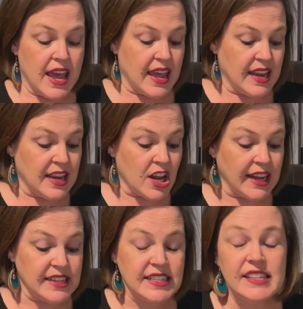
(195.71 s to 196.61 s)
And in
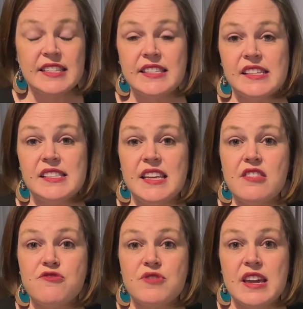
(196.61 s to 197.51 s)

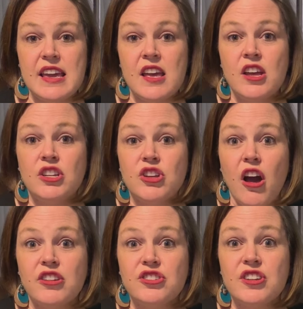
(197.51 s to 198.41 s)
1963,
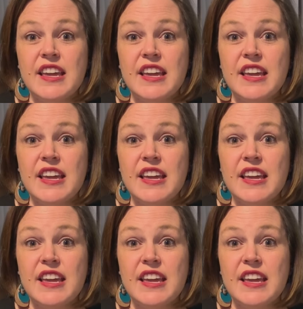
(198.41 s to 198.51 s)
Dr.